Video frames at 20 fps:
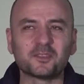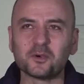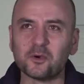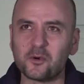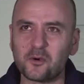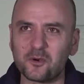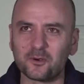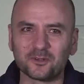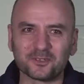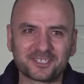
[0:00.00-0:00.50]
the
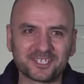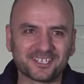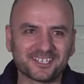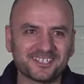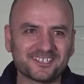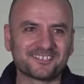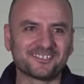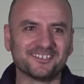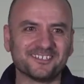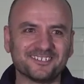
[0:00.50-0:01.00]
world
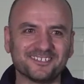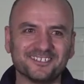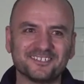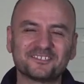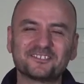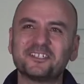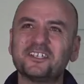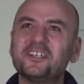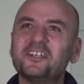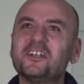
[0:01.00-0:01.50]
is English.
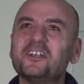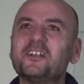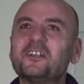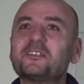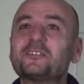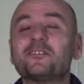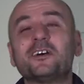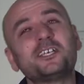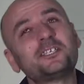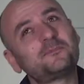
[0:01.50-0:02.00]

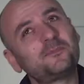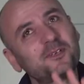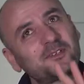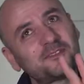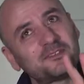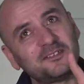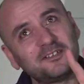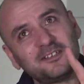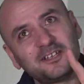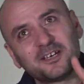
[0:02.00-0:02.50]
So I speak
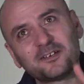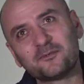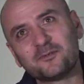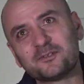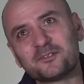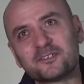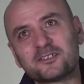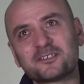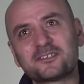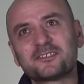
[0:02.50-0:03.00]
three
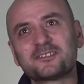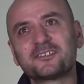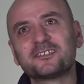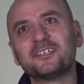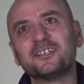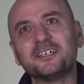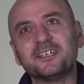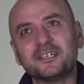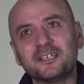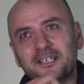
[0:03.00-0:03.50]
languages
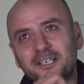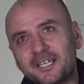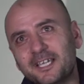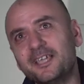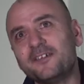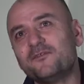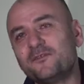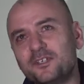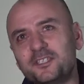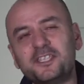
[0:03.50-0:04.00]

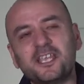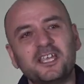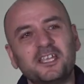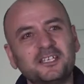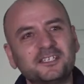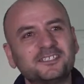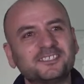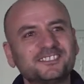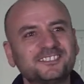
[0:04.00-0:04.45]
every day.